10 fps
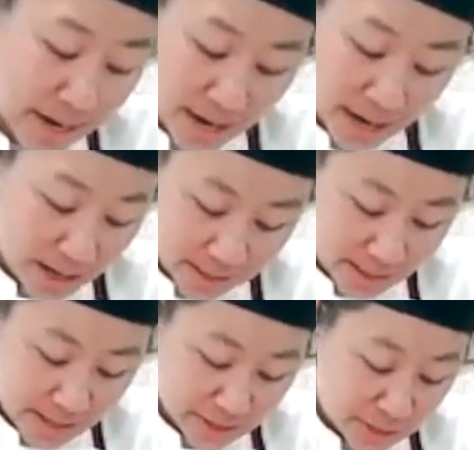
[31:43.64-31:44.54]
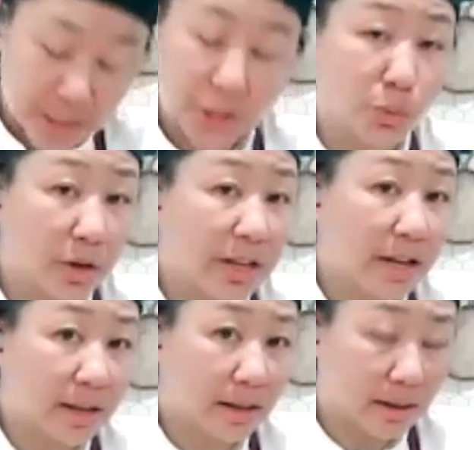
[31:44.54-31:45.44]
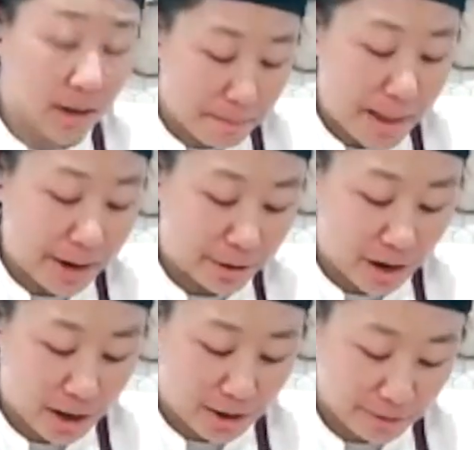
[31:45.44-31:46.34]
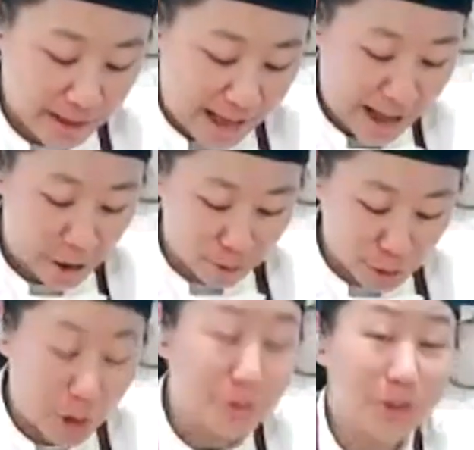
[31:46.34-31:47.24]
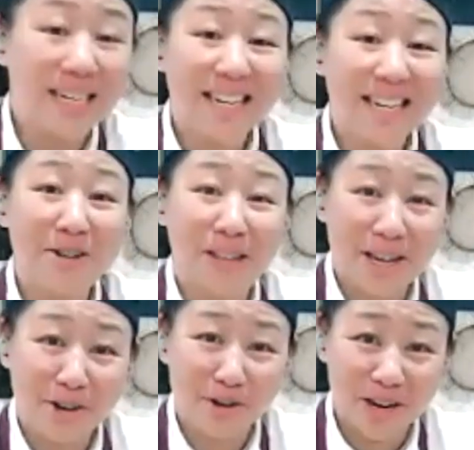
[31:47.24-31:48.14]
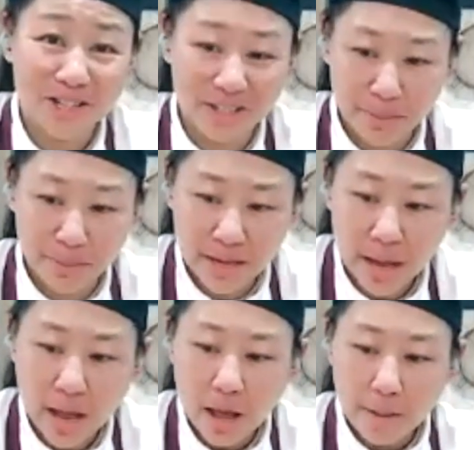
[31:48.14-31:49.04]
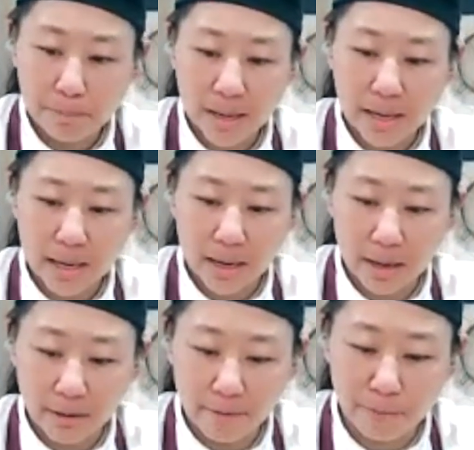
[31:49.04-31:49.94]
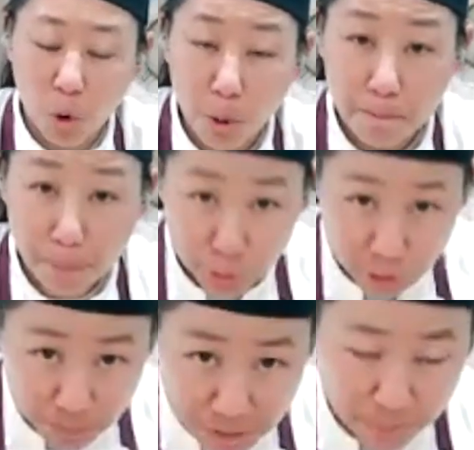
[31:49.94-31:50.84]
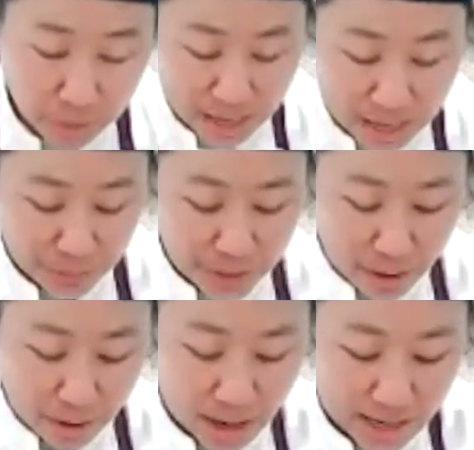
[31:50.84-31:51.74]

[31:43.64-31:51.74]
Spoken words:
But it's really a matter of how toasty you like your crust to be. But for most people out there,